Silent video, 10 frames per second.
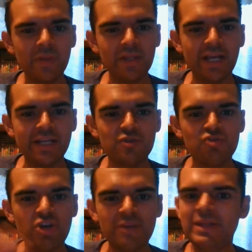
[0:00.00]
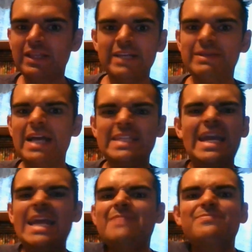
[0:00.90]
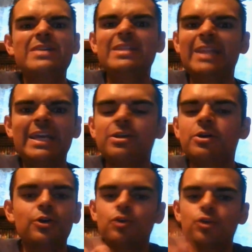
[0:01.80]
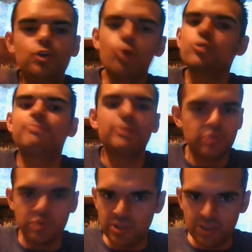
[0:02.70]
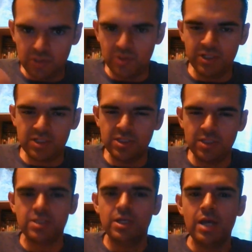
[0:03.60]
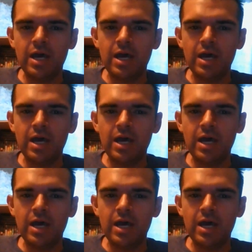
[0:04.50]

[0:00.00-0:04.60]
like, trying to be like a tiny bit like Ghostbusters to a certain extent.